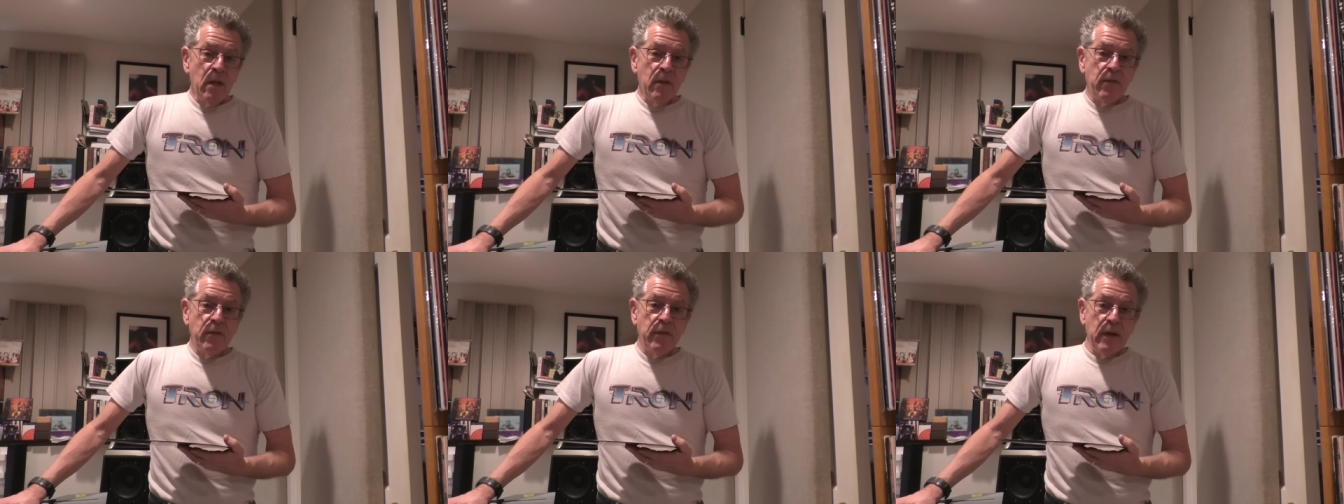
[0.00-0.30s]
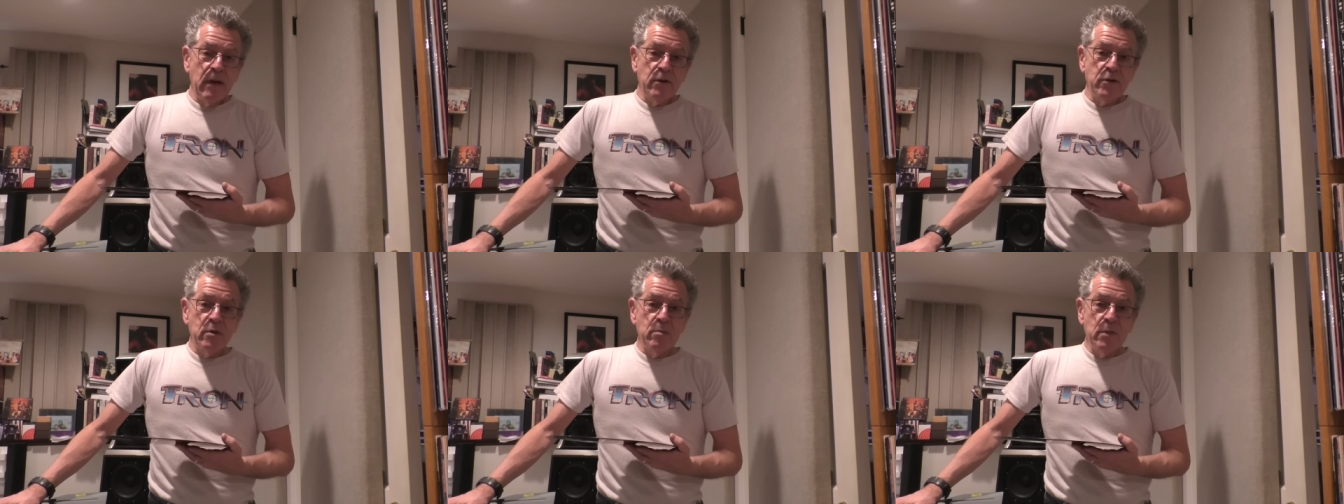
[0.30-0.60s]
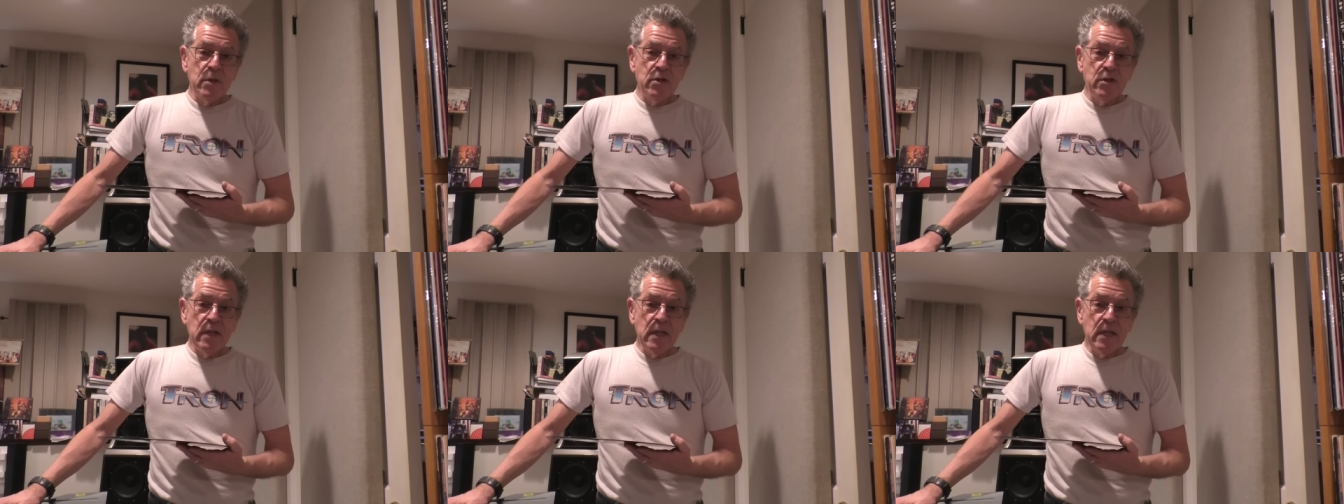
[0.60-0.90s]
There's a
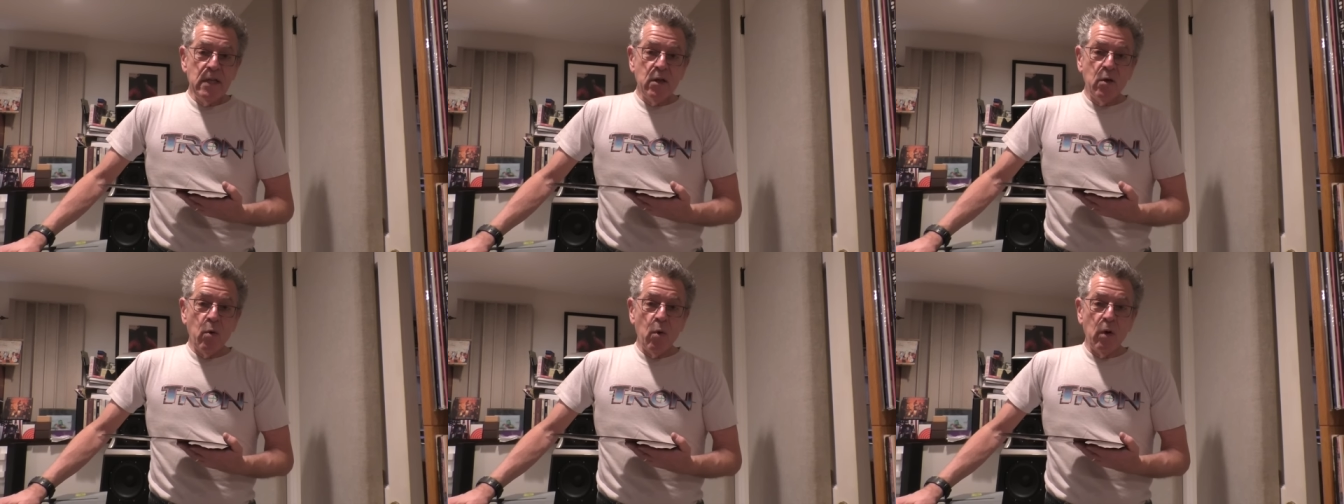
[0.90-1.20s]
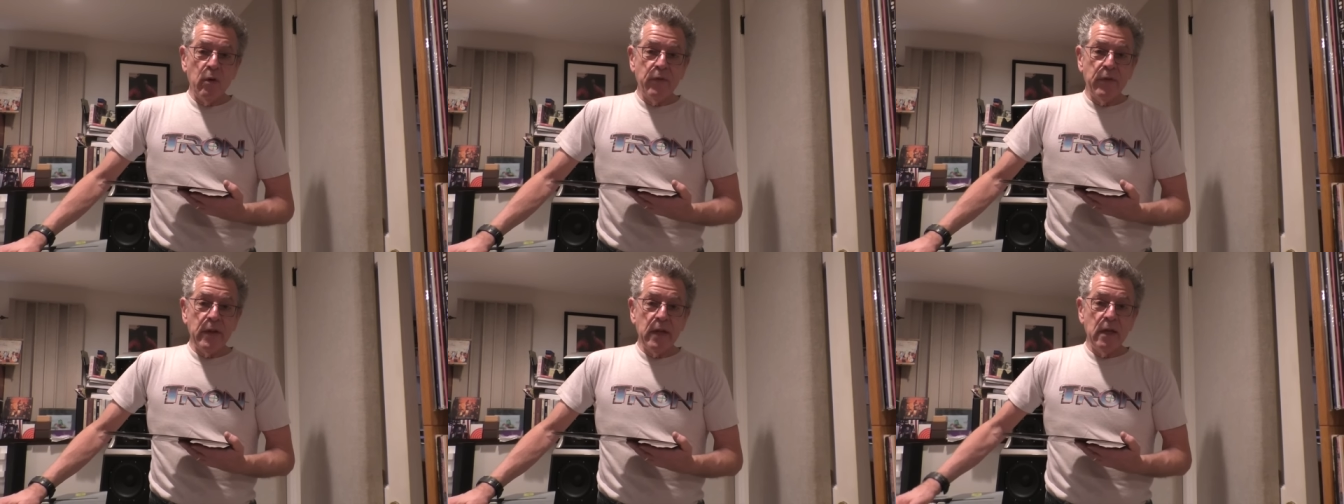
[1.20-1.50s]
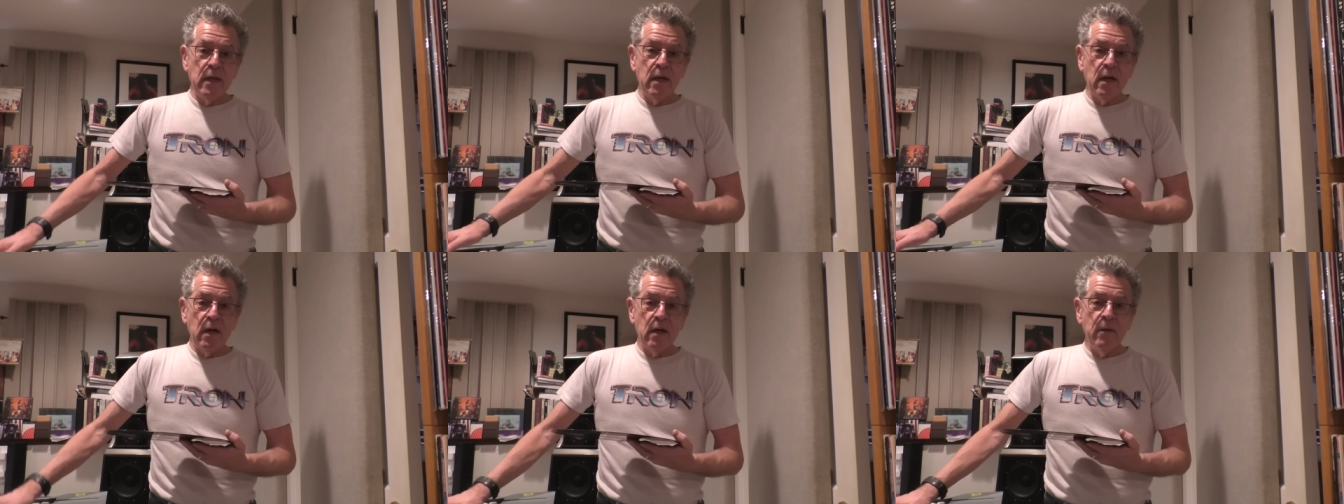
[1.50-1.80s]
machine called
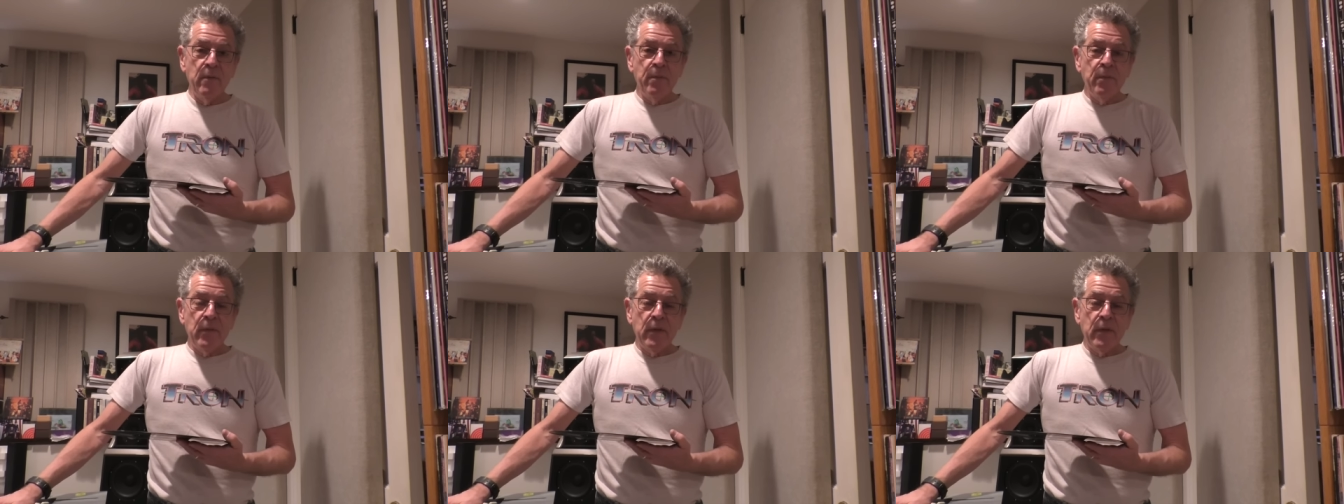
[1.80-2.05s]
the, uh,